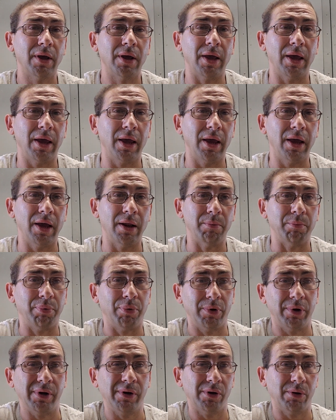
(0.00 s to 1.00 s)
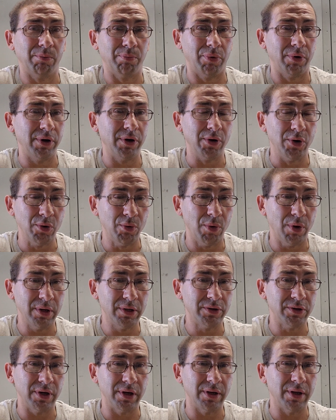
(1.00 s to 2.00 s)
and putting new
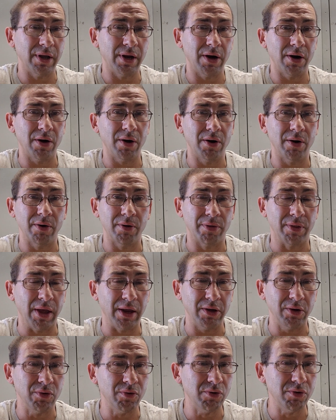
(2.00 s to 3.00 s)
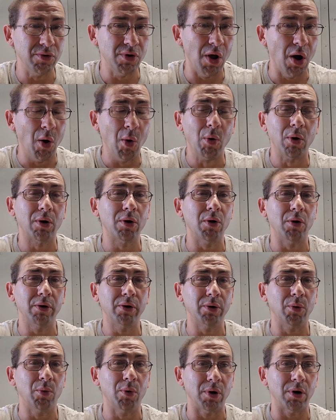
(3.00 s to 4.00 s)
ones in there that are going
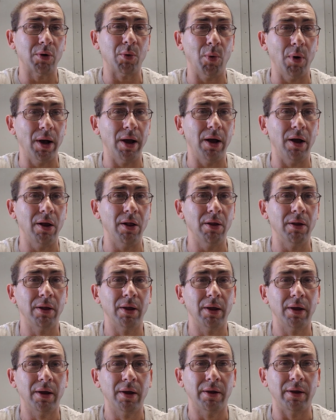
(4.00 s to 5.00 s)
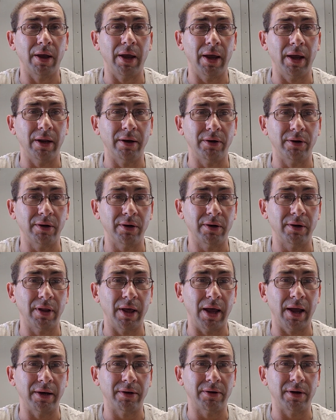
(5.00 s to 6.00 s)
to work well and
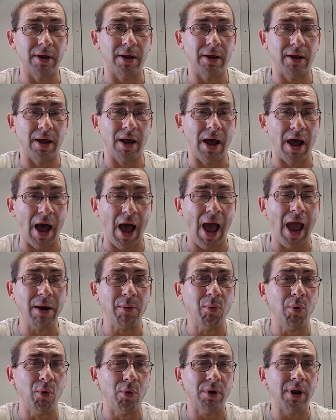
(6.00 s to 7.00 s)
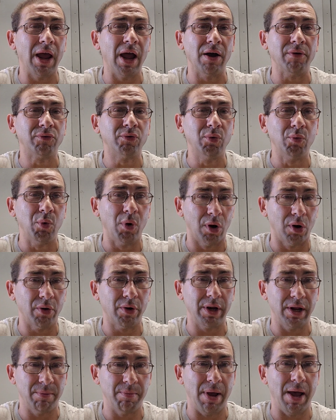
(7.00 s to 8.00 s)
that I won't have to
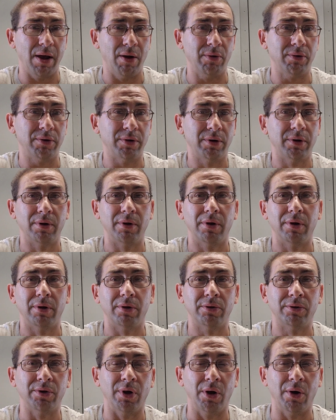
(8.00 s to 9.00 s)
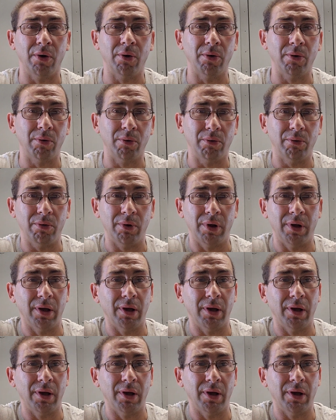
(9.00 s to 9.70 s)
worry about. So